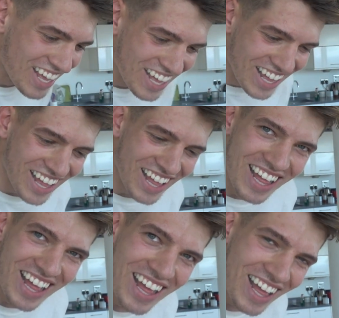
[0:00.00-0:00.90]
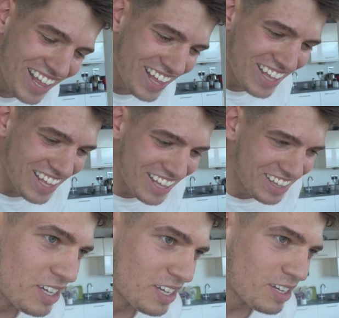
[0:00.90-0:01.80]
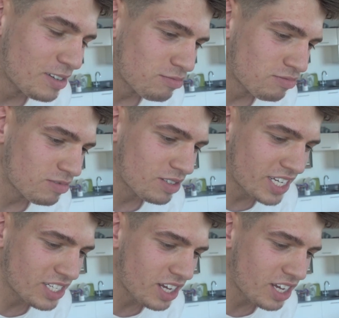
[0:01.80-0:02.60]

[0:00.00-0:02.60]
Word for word: believe Ben would do that to you. I, I can't.